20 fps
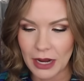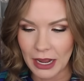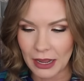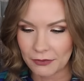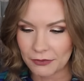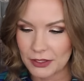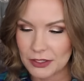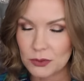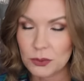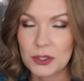I
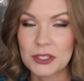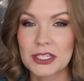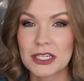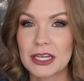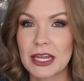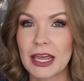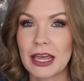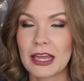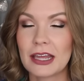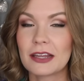have this one
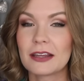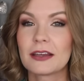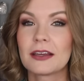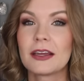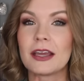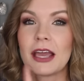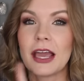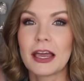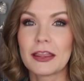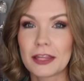today
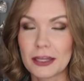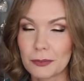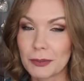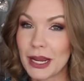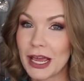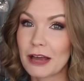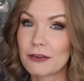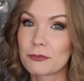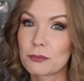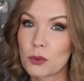and then I'm gonna
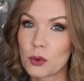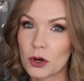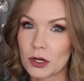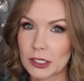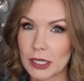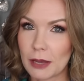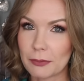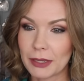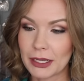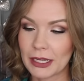have more
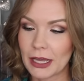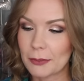coming.